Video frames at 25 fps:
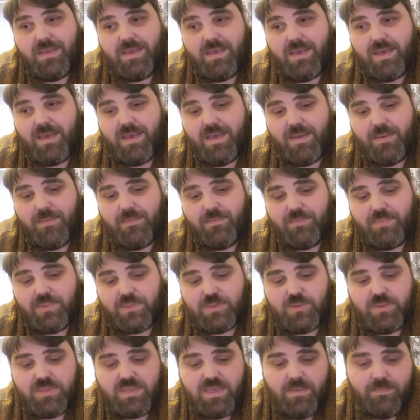So
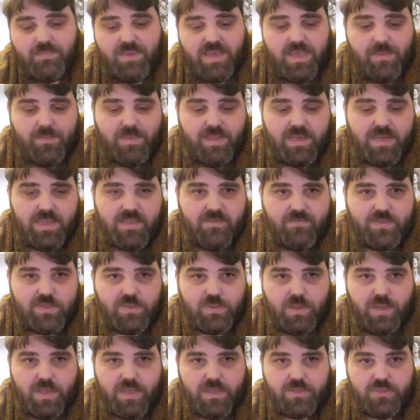if that baby lived to
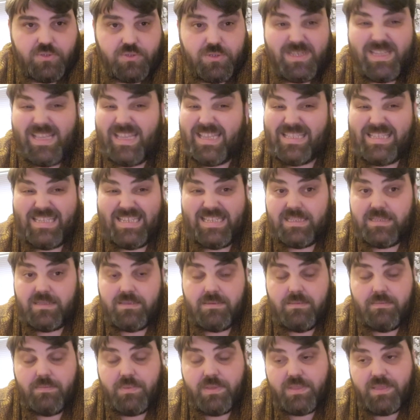100, it
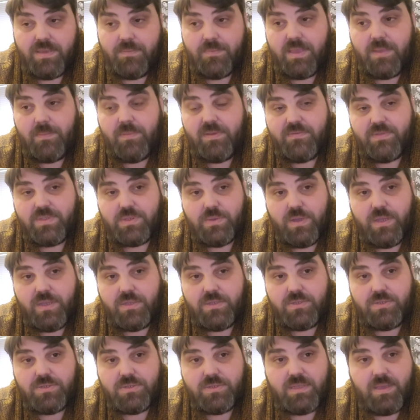didn't. But if that baby lived to
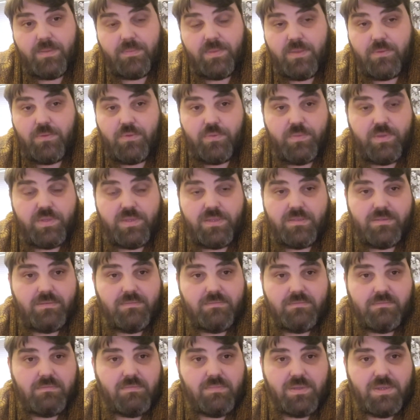100, that baby would have been,
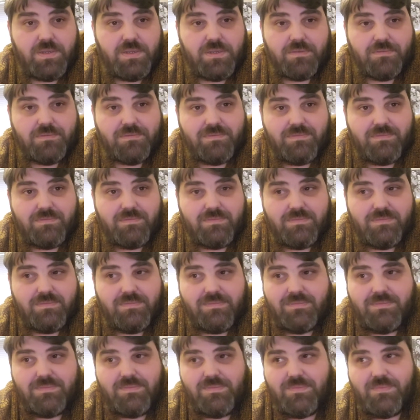you know,
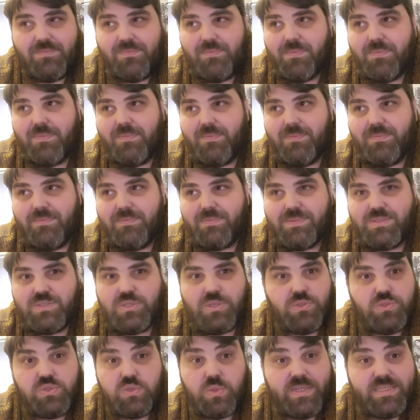
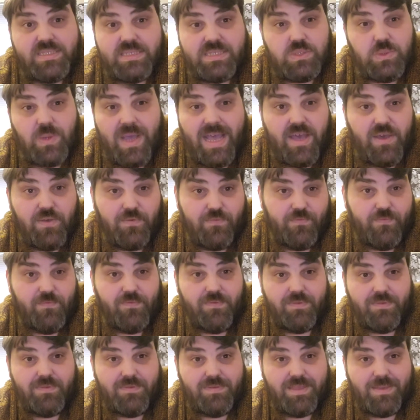2012,
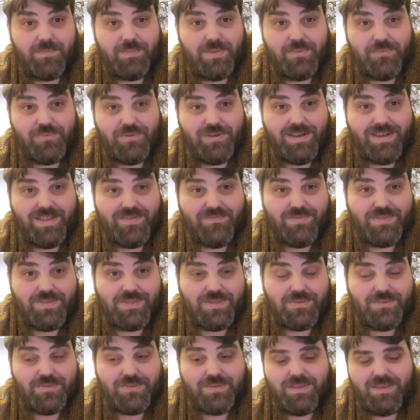that baby would have lived
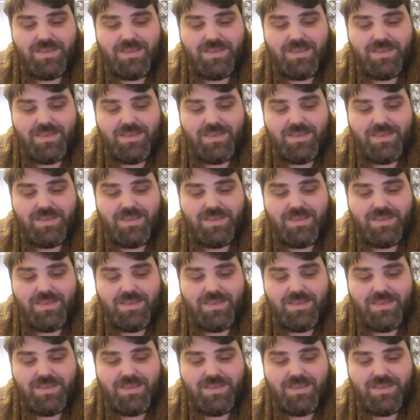to.